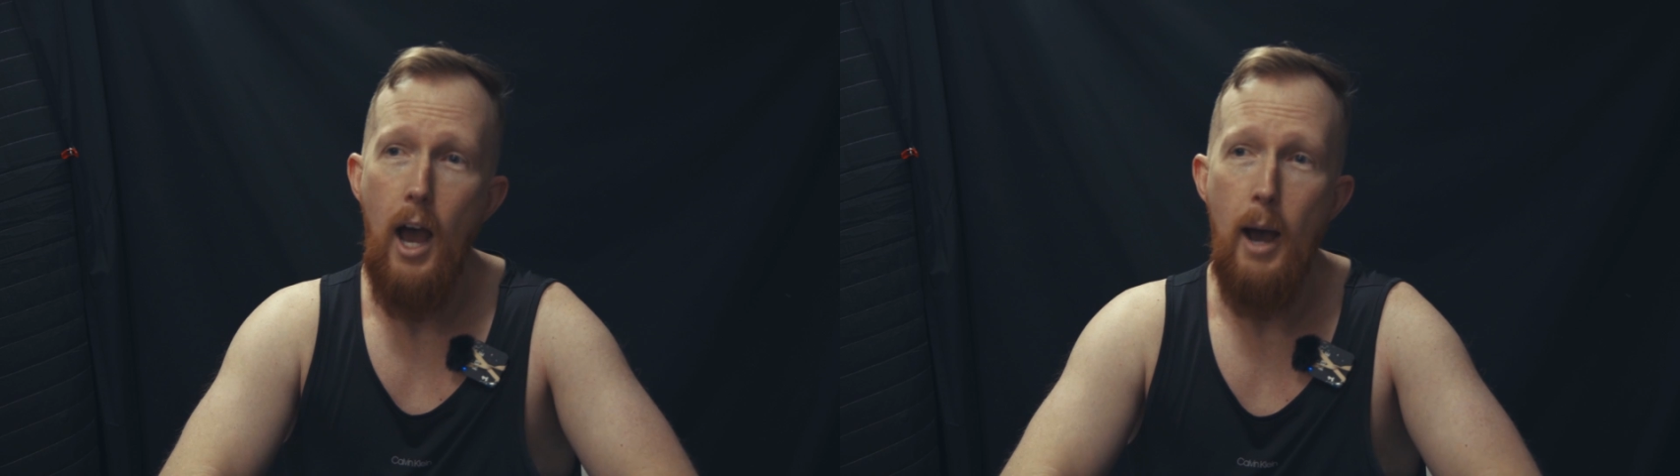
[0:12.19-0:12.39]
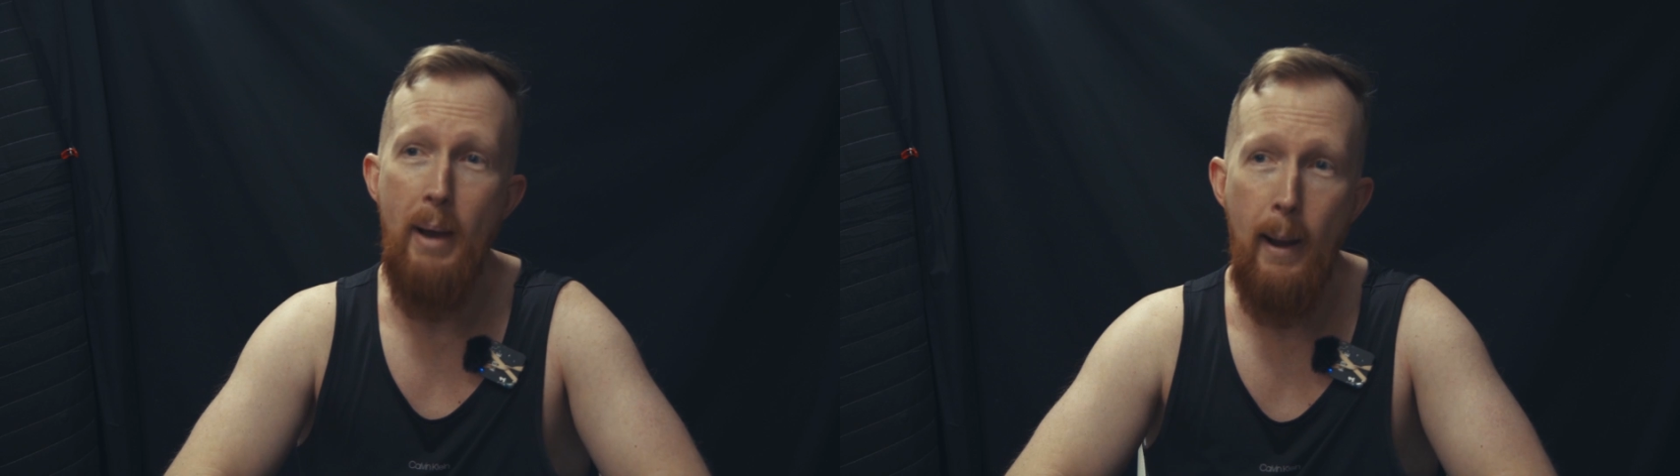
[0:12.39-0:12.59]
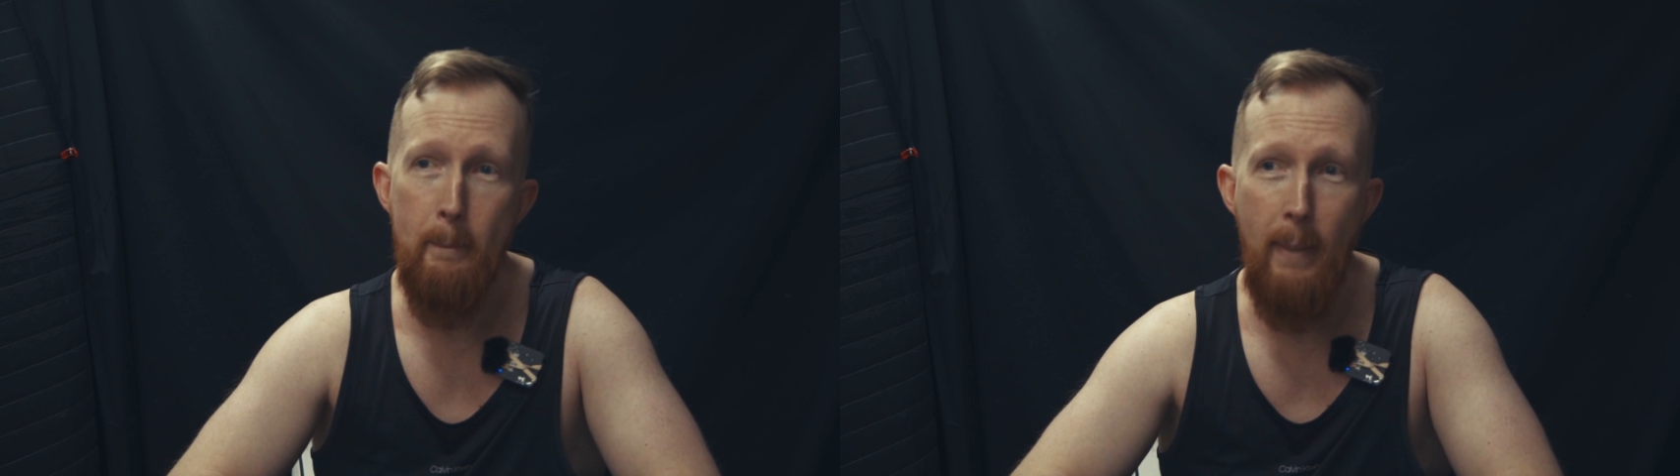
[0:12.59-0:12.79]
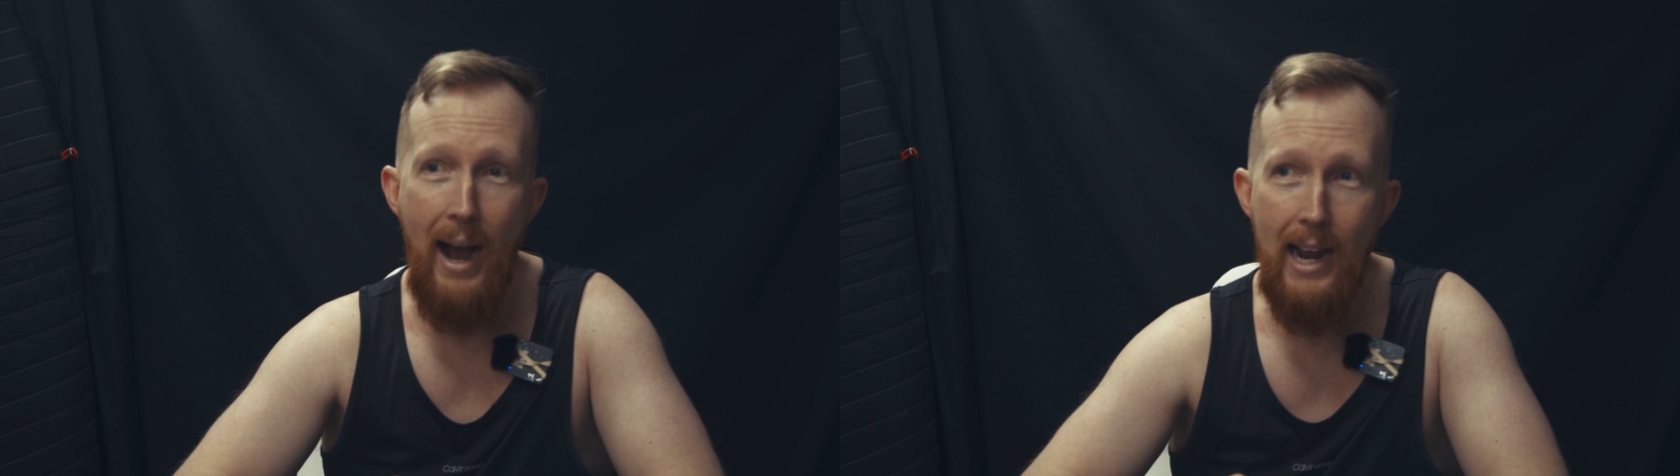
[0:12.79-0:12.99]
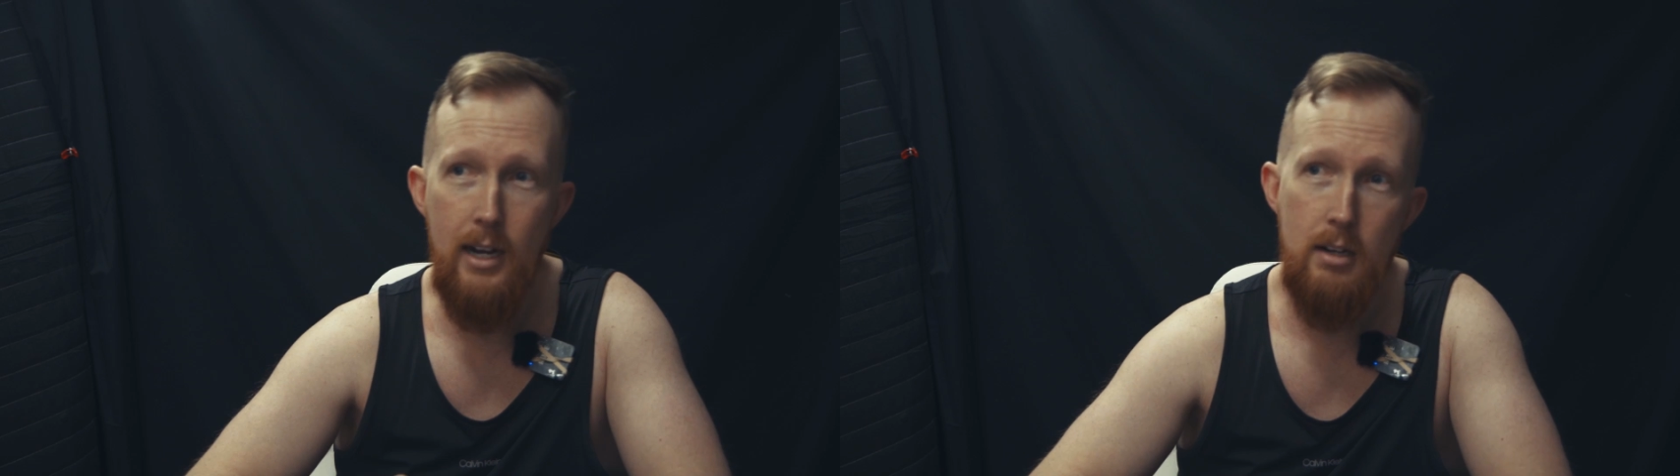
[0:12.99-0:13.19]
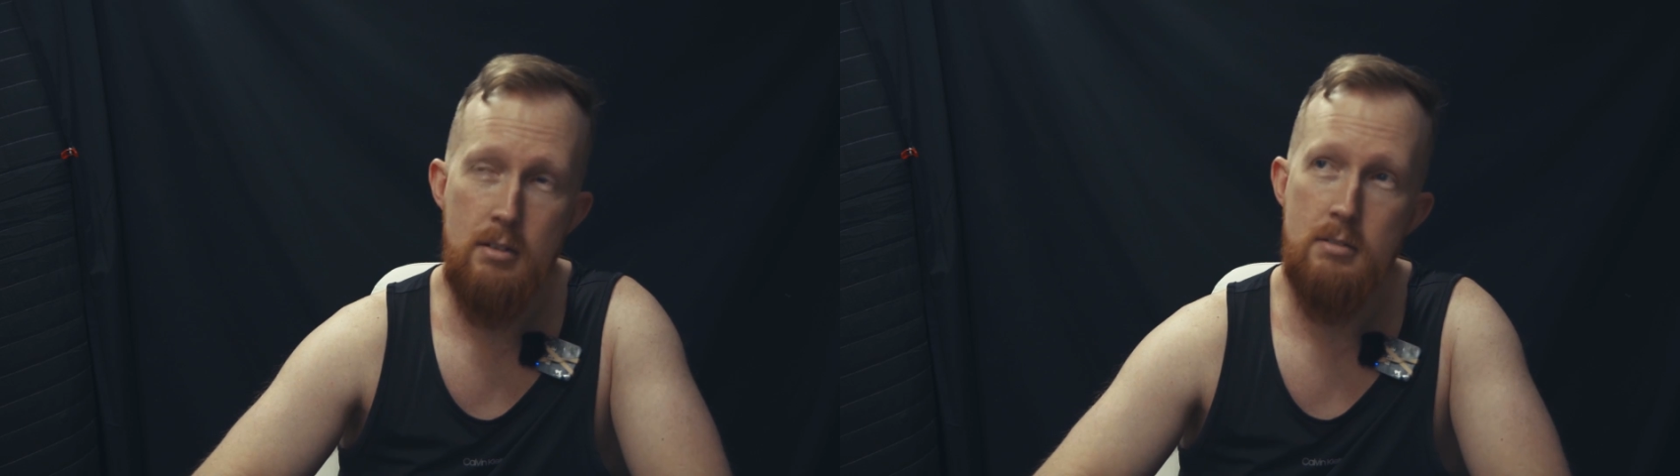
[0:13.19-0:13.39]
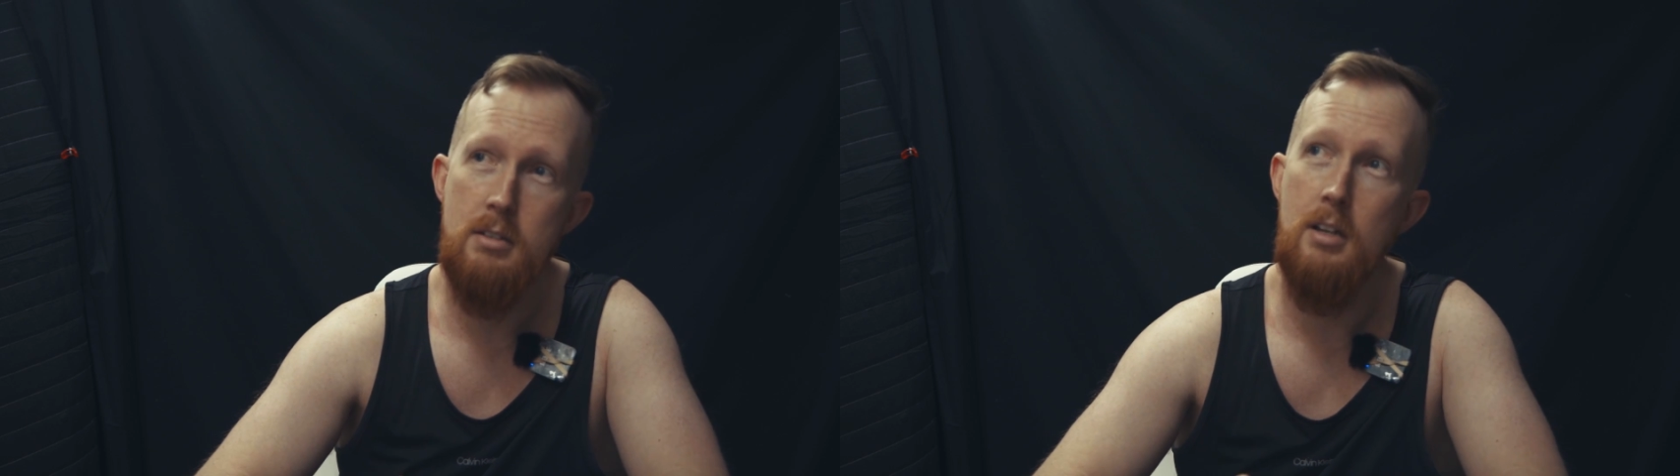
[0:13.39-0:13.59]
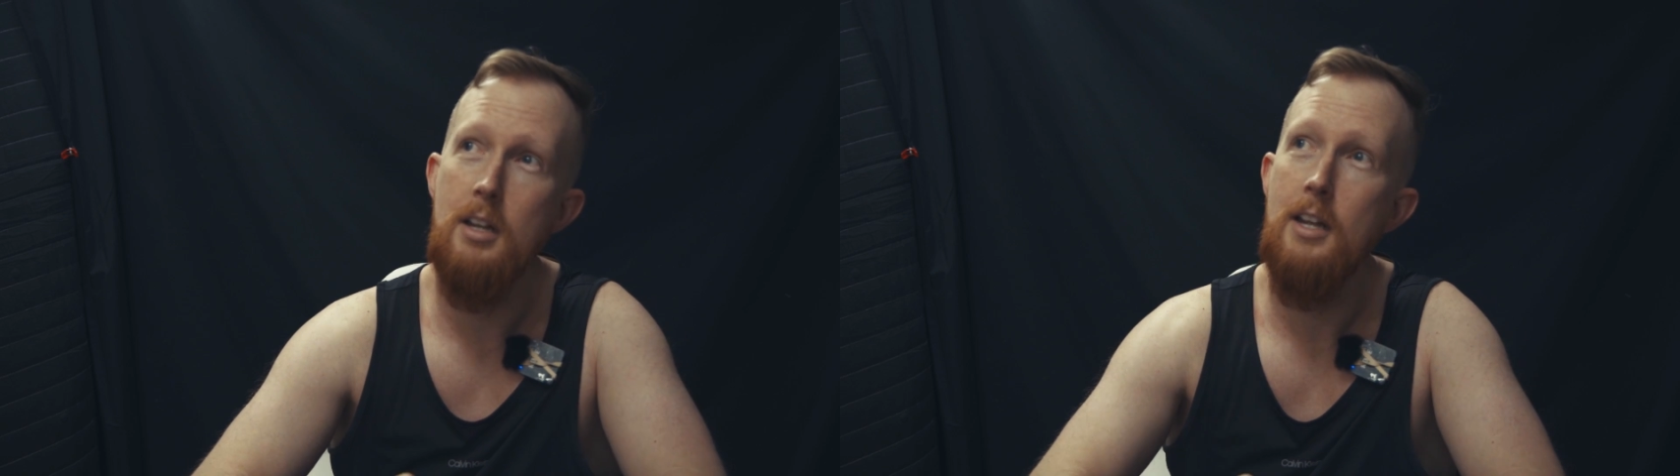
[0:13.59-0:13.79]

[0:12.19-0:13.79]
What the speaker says: about buyers